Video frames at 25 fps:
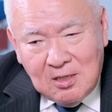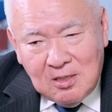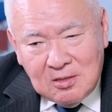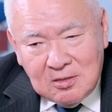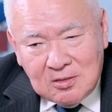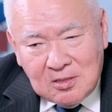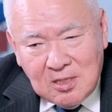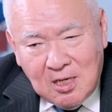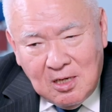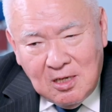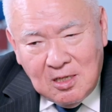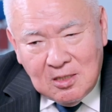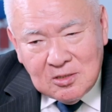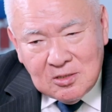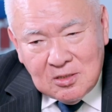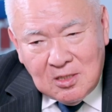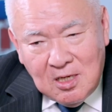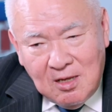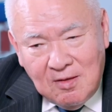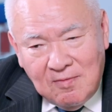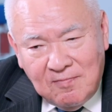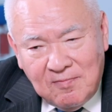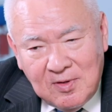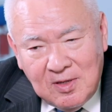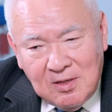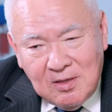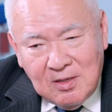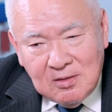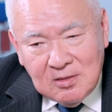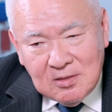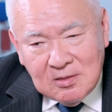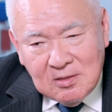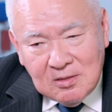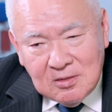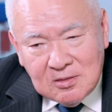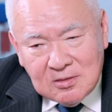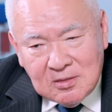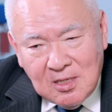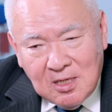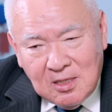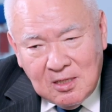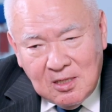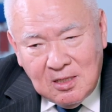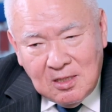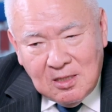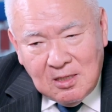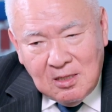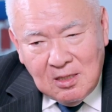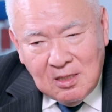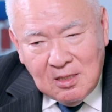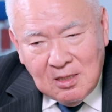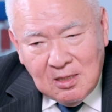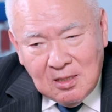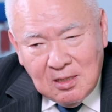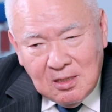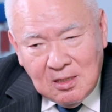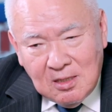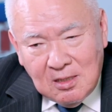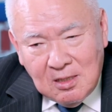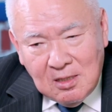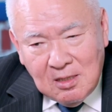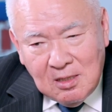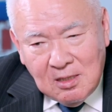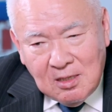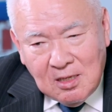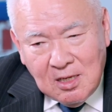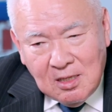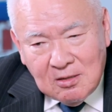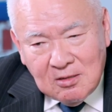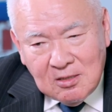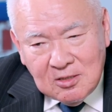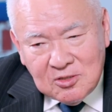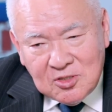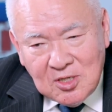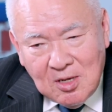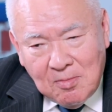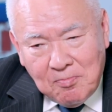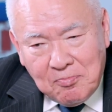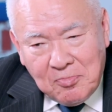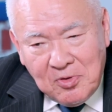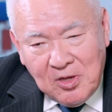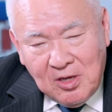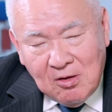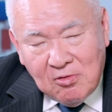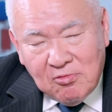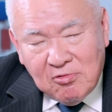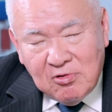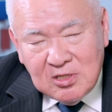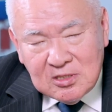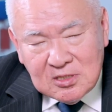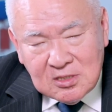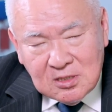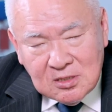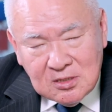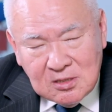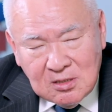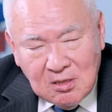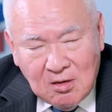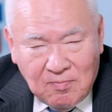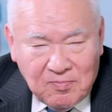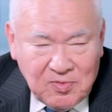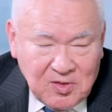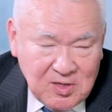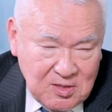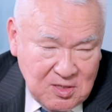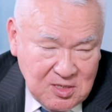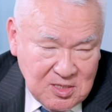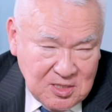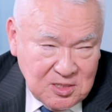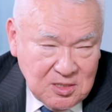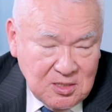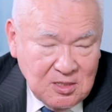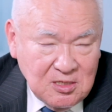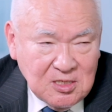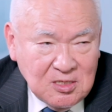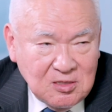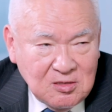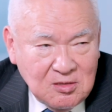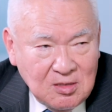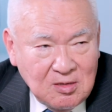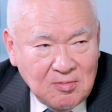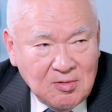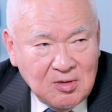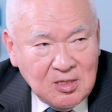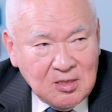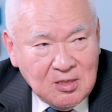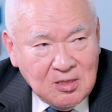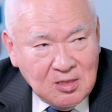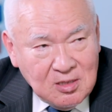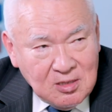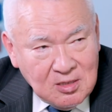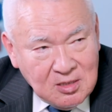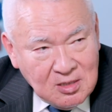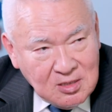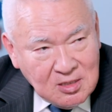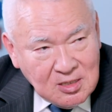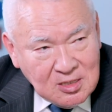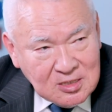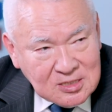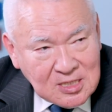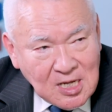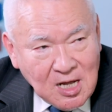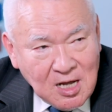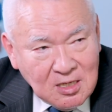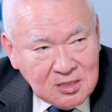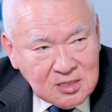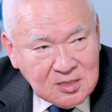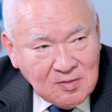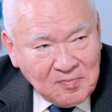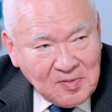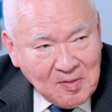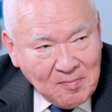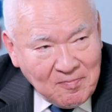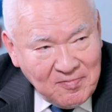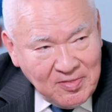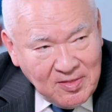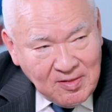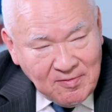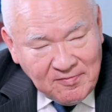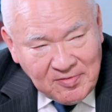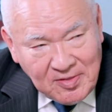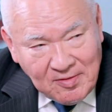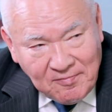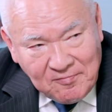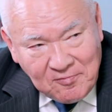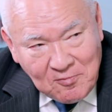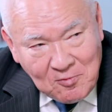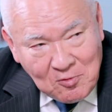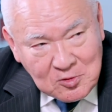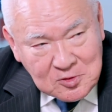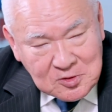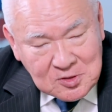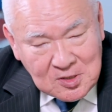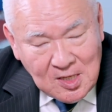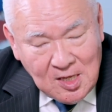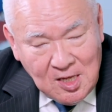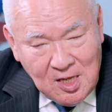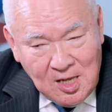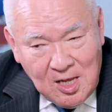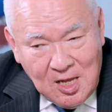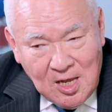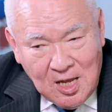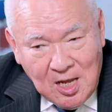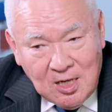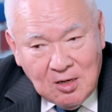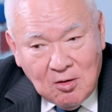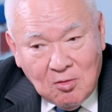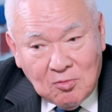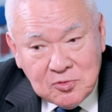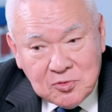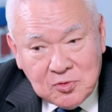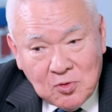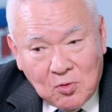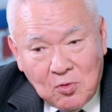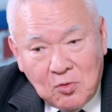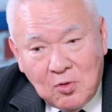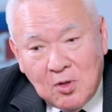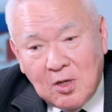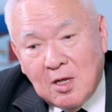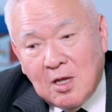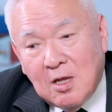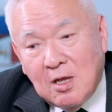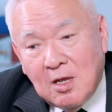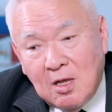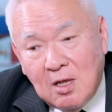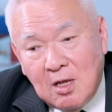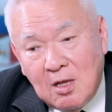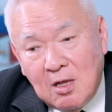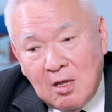Chinese Navy started get the jump increase of the size of the force, and also the